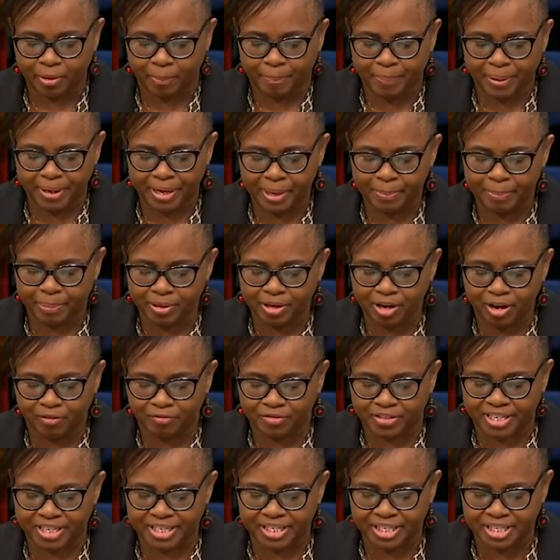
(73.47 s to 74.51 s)
the people
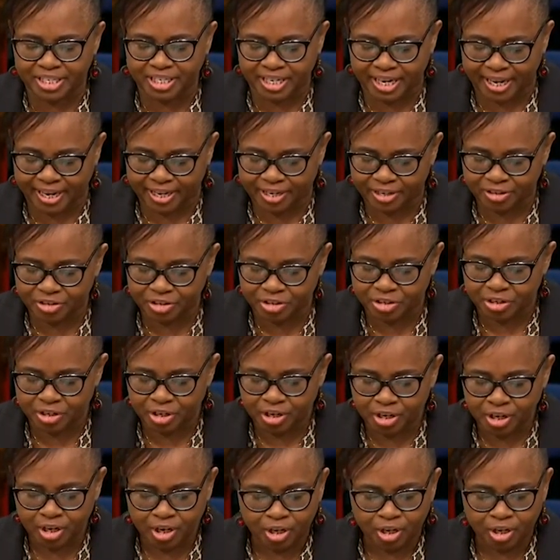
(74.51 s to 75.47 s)
of these states